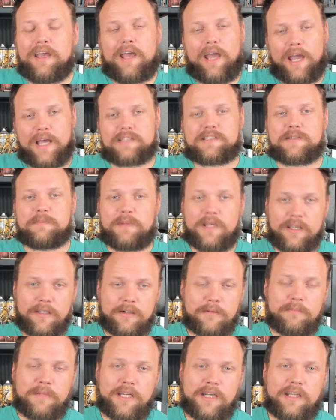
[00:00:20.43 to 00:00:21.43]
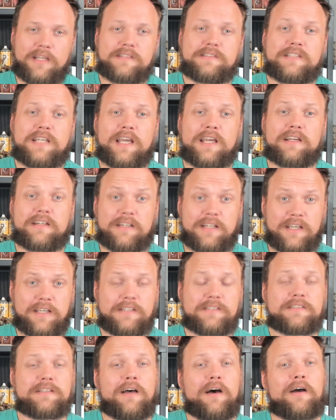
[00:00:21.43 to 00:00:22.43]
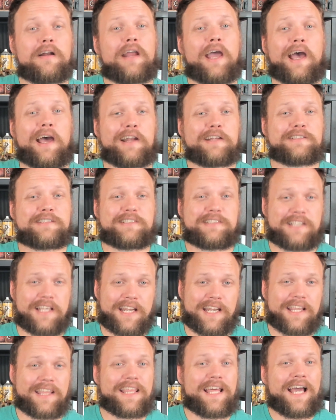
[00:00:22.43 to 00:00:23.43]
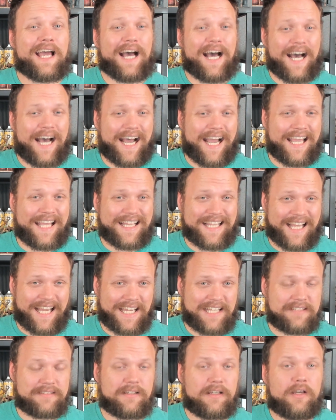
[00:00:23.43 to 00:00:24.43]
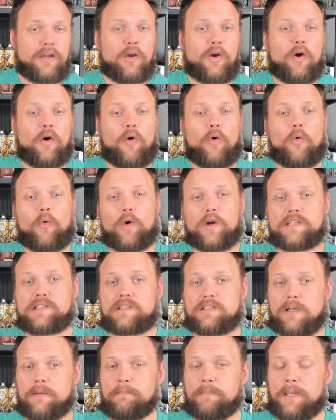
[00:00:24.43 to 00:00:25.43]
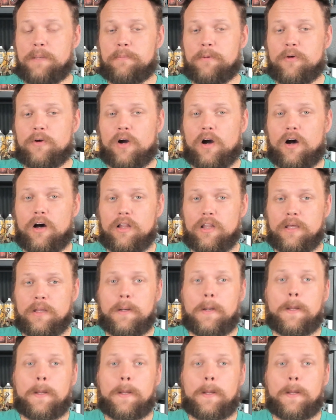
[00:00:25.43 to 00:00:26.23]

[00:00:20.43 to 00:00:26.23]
at some intermediate techniques on how to zenith highlight, or as some people call it,